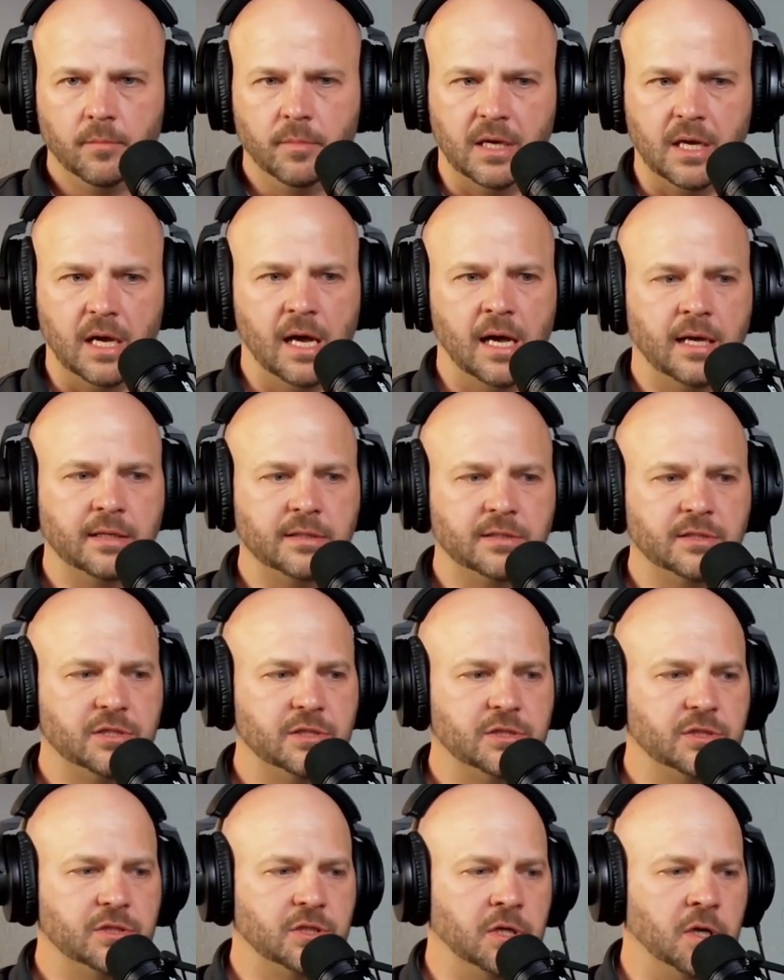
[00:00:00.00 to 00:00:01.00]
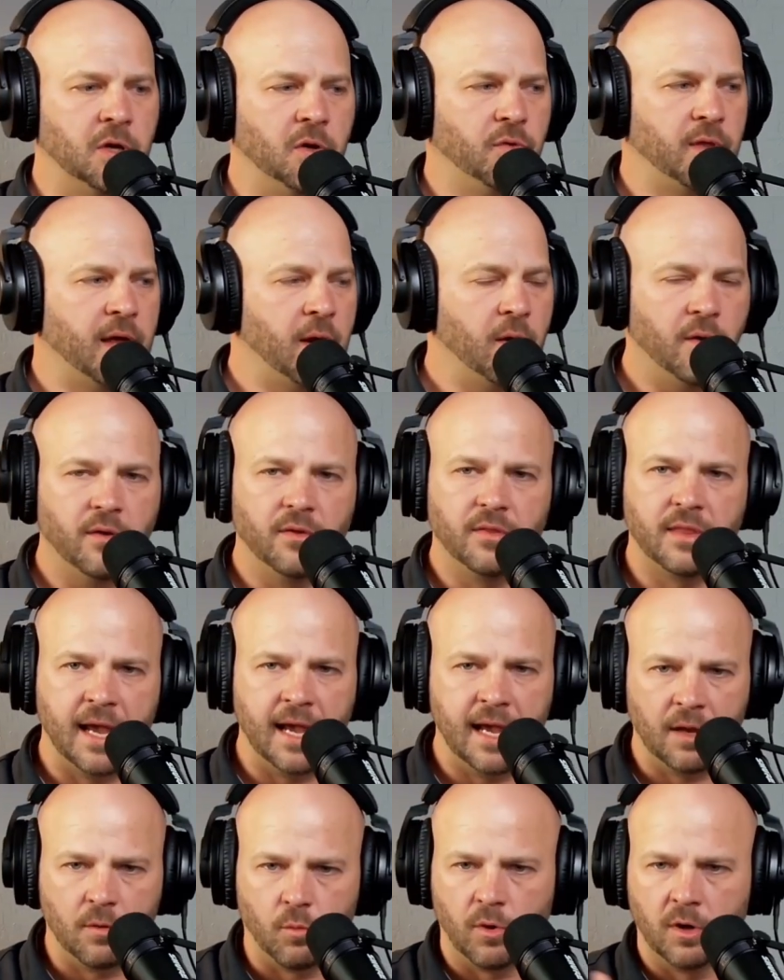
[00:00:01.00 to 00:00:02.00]
because,
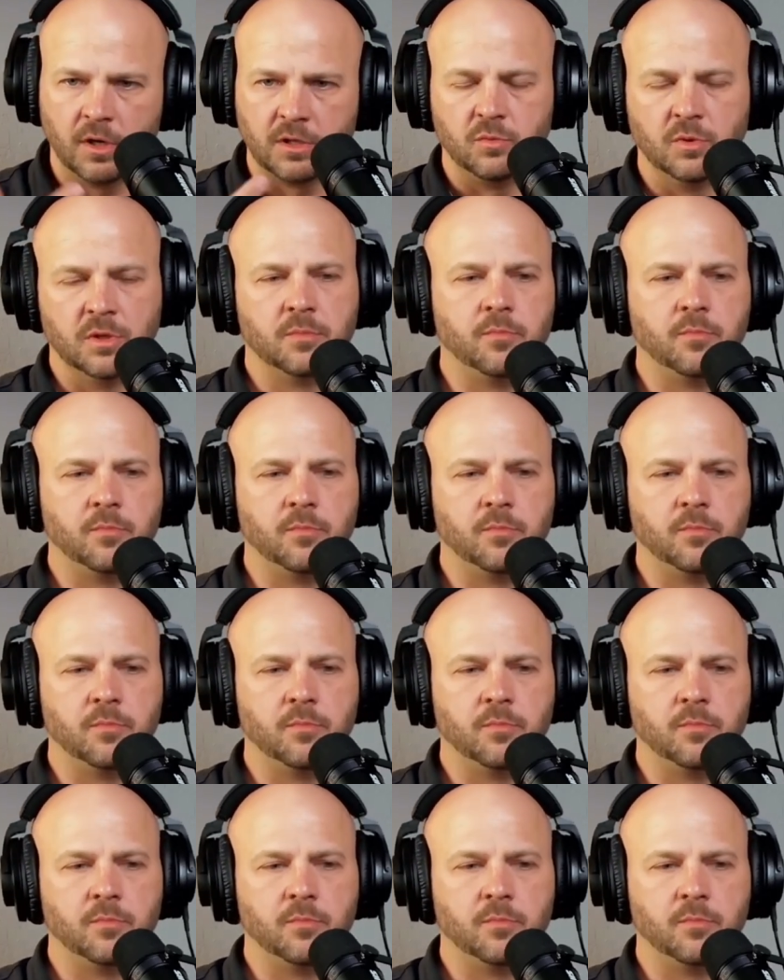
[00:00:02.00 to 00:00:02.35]
they had worked